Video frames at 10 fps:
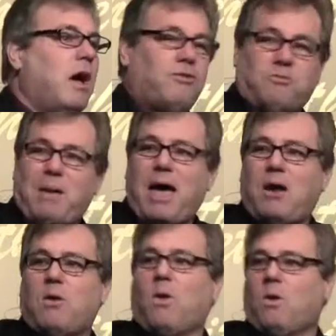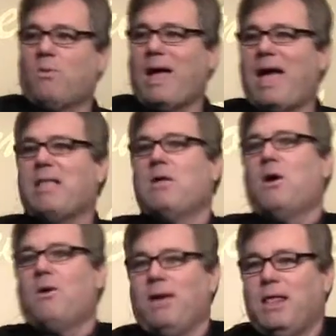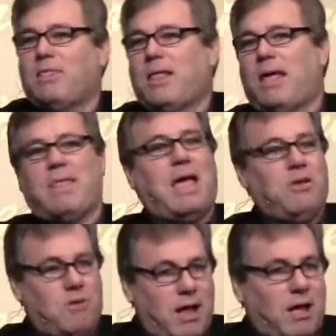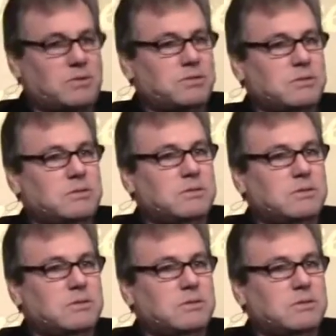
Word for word: a spider or a rat or anything like that in your house.